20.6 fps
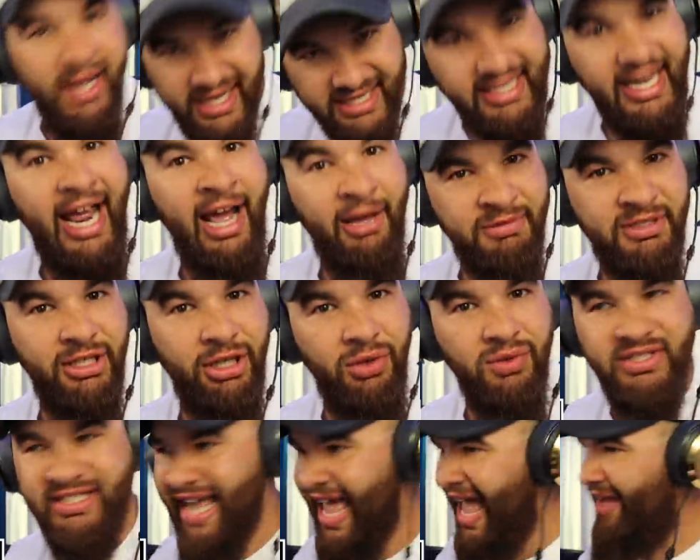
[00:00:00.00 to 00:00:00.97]
is an
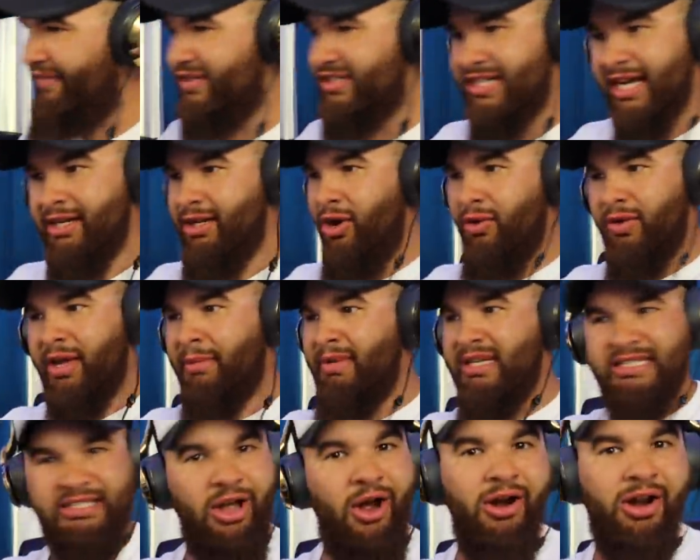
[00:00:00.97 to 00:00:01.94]
absolute savage, and don't get
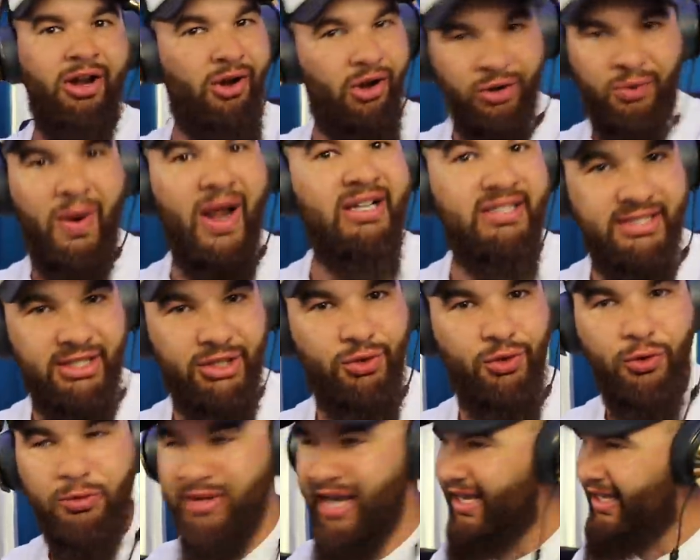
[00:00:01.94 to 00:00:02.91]
me started on the rest of the
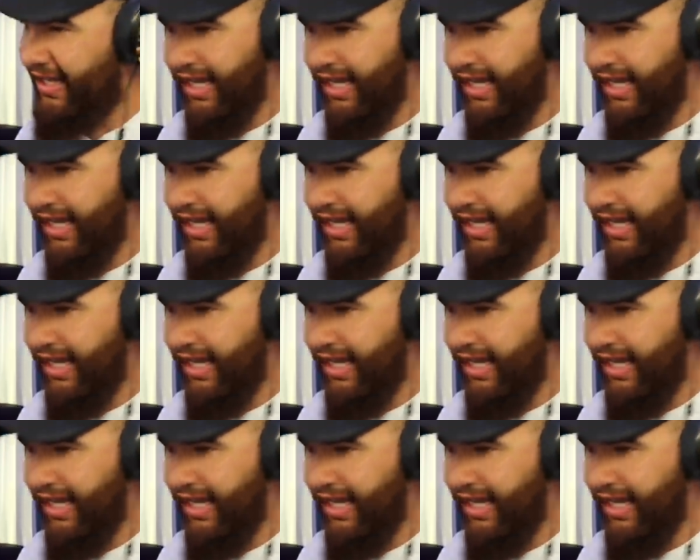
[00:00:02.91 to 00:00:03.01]
group. They're